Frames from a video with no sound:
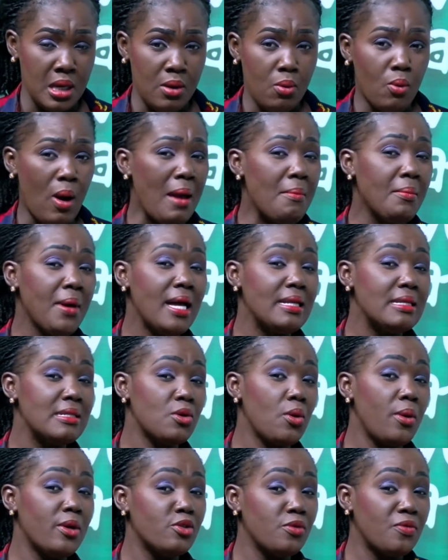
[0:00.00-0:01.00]
Why imagine so
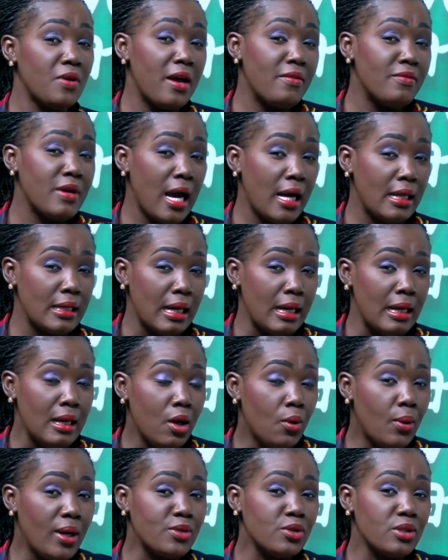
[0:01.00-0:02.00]
what's a 5 Ghana?
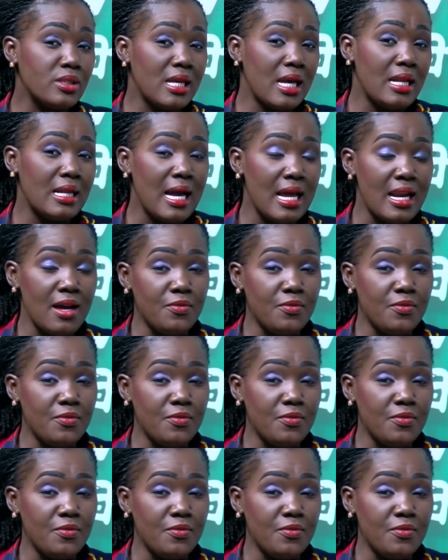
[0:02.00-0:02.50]
What's a 10 Ghana?